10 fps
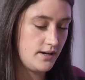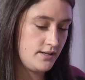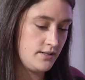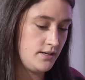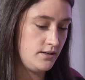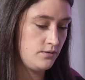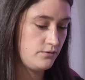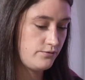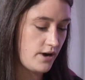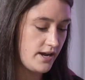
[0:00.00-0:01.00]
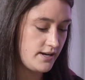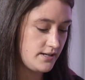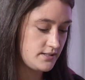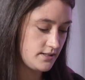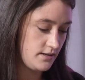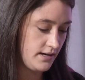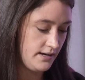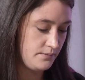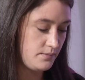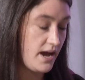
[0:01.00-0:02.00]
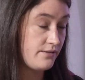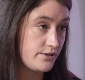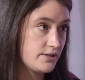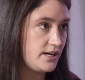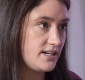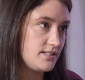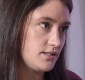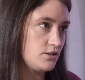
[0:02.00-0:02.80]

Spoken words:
and then Fridays after class,